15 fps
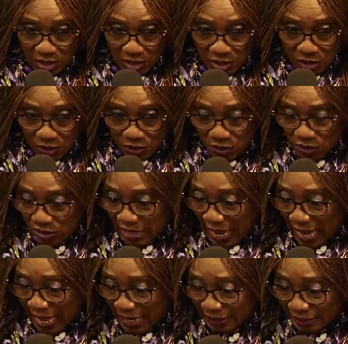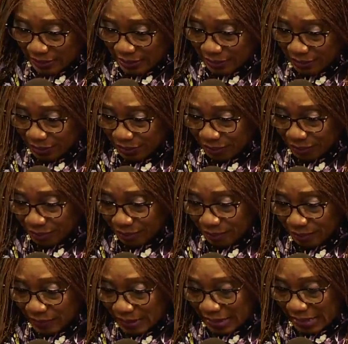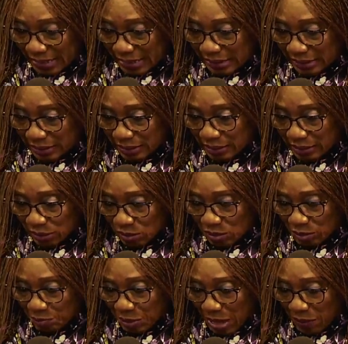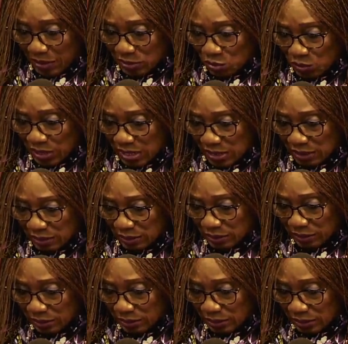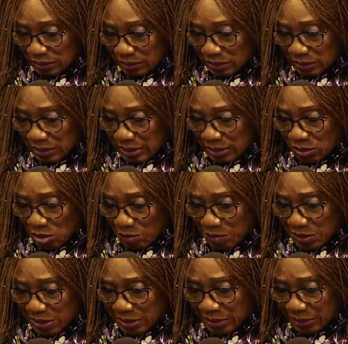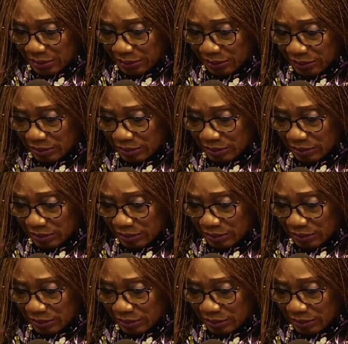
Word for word: good and healing. So the power to heal. The number,